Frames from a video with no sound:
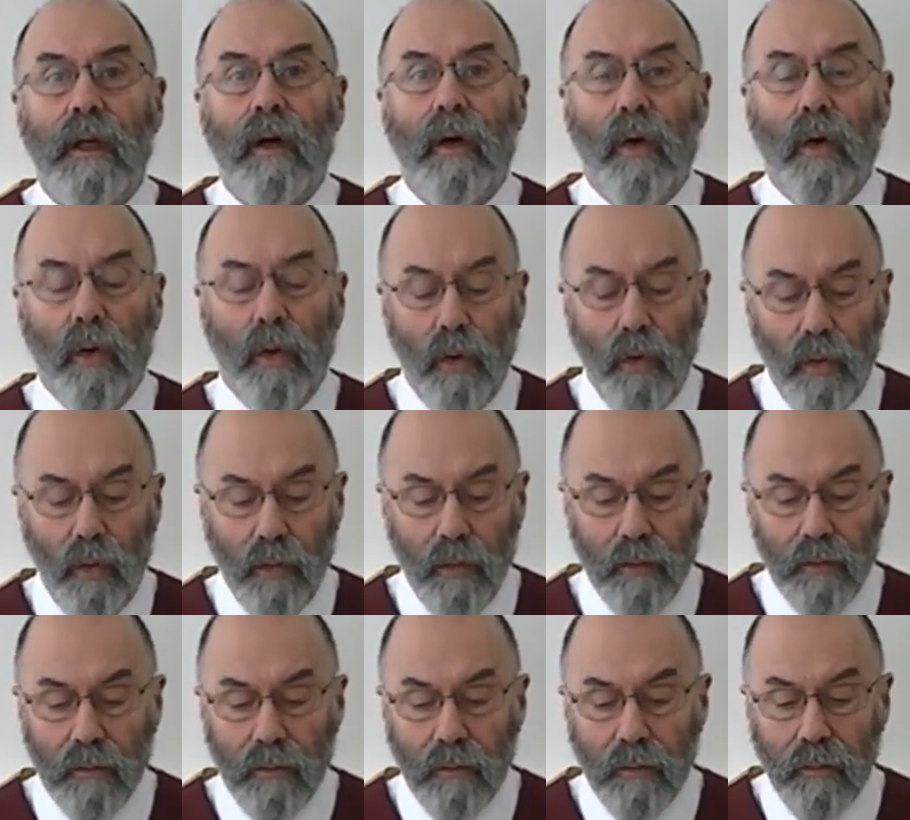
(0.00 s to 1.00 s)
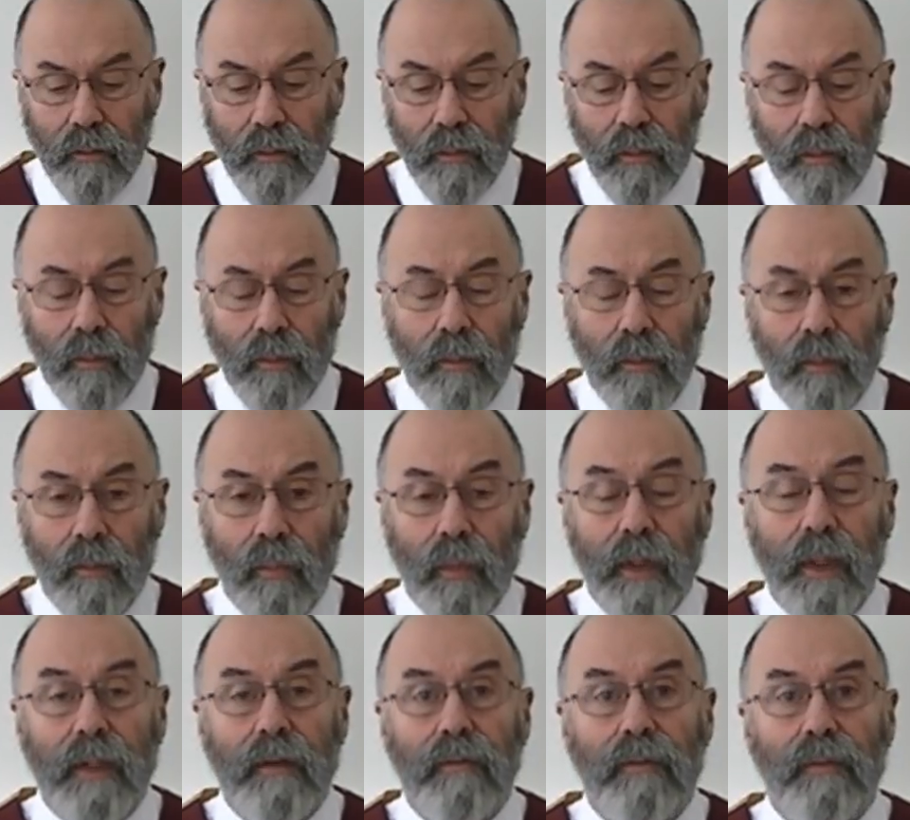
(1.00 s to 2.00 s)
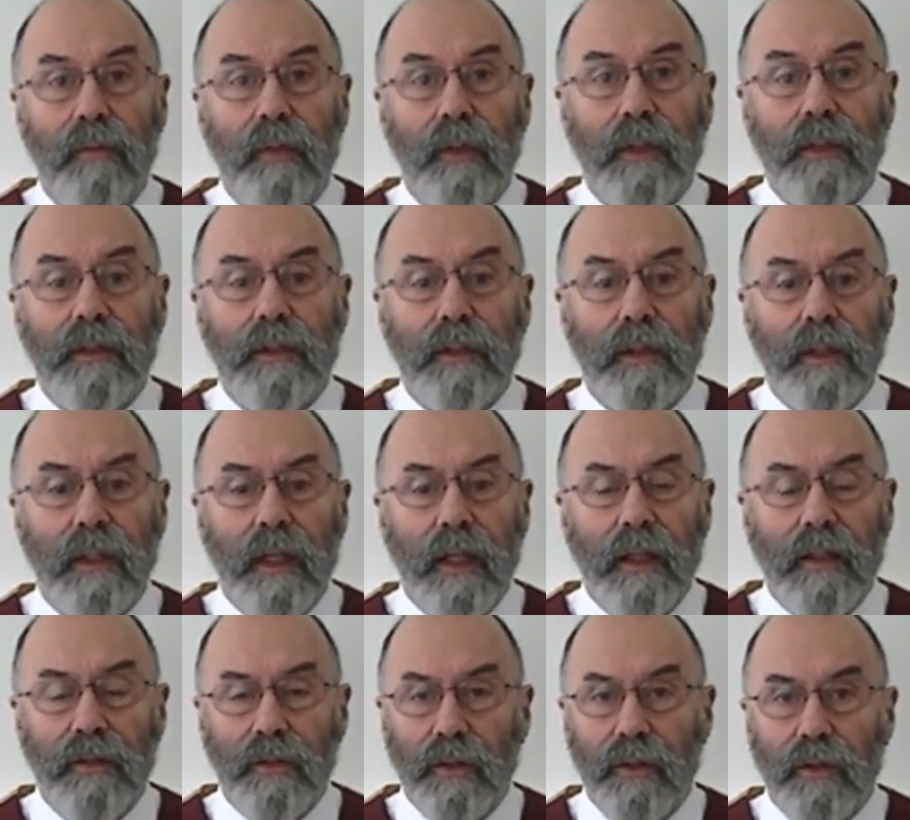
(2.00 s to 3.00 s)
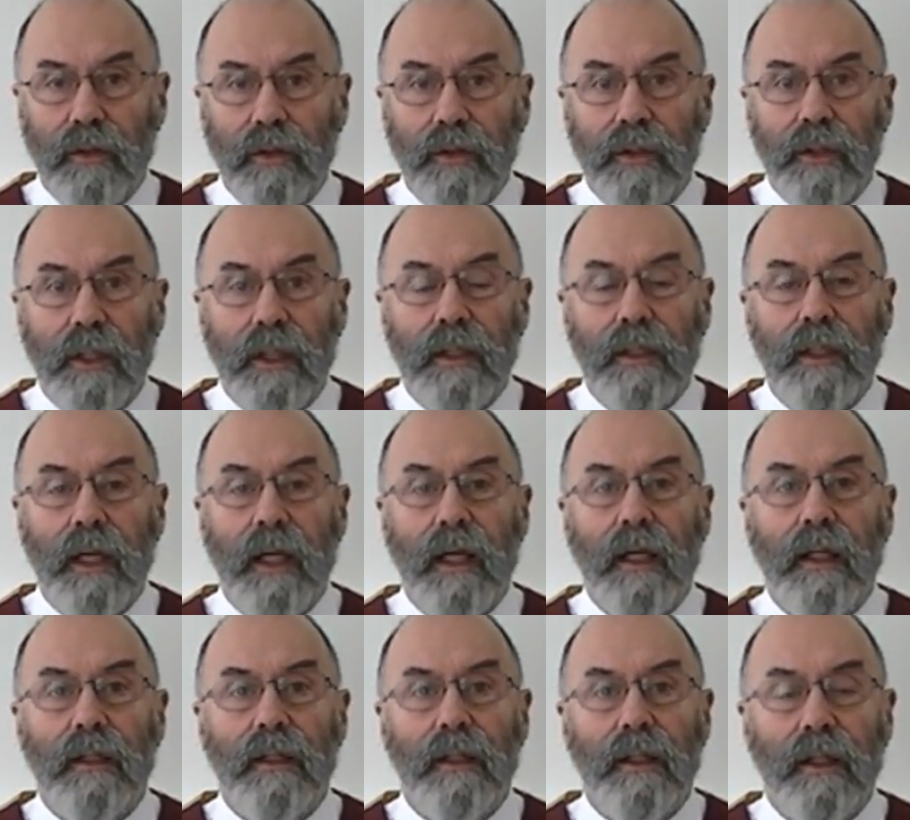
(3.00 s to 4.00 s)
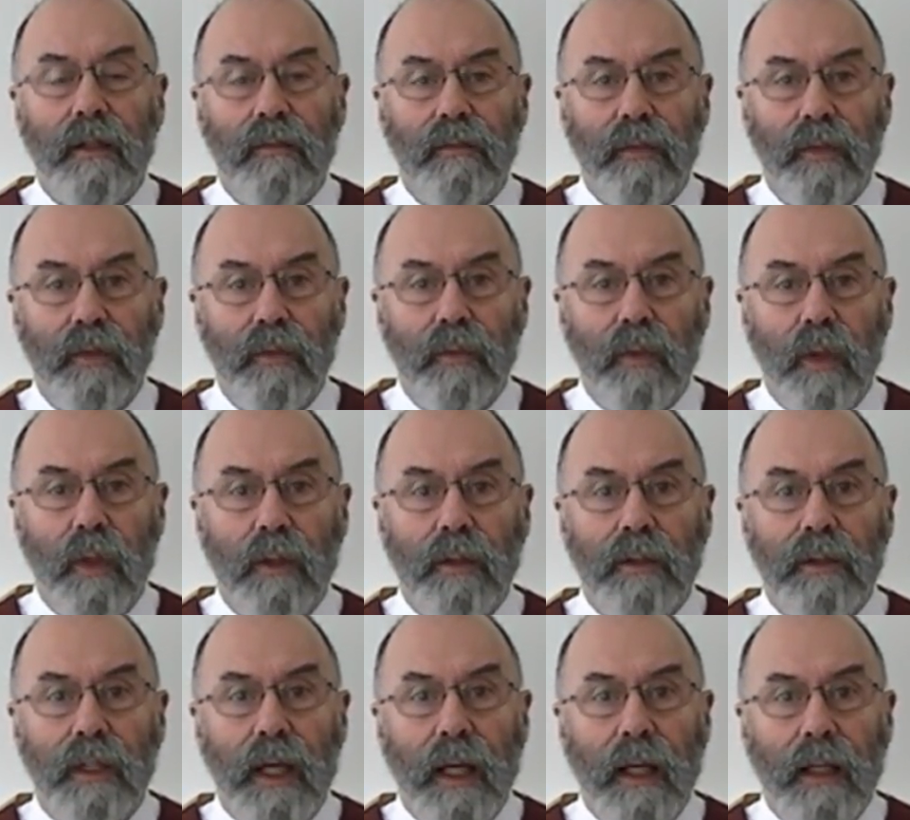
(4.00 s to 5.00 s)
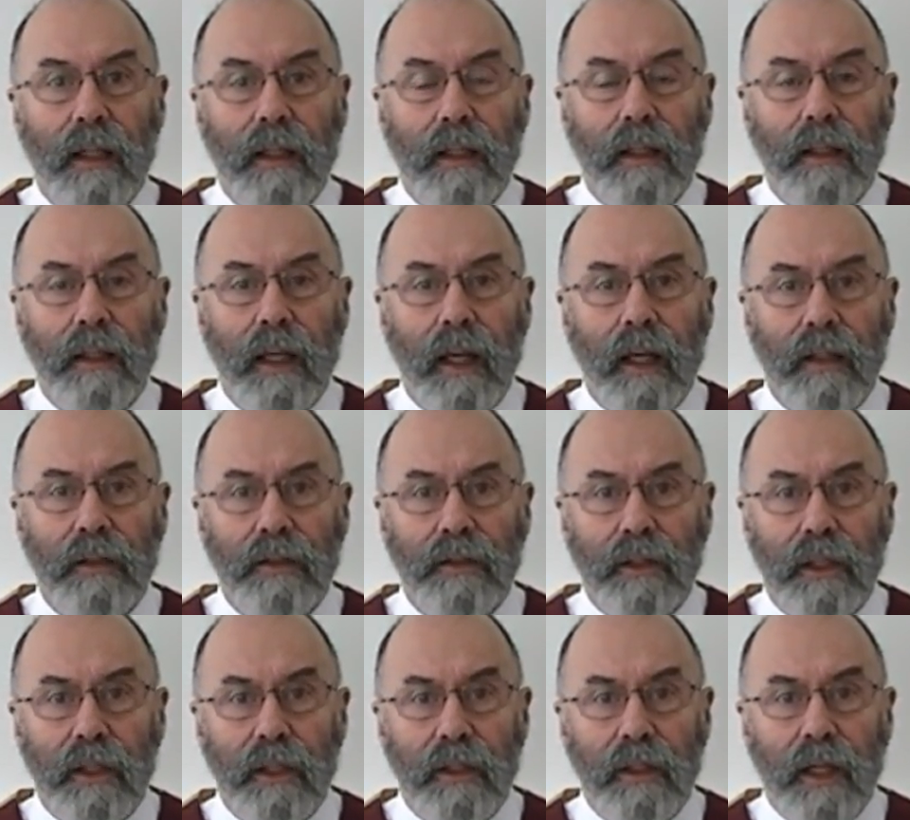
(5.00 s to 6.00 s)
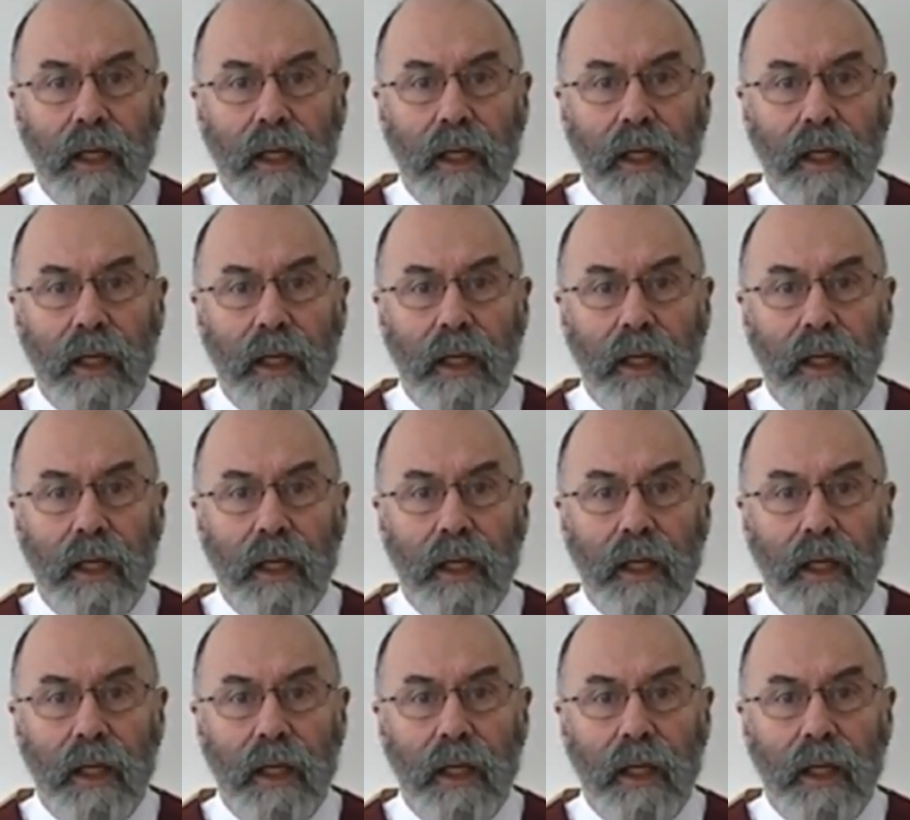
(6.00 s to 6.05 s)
or we can fit into your cylinder head if you want a cylinder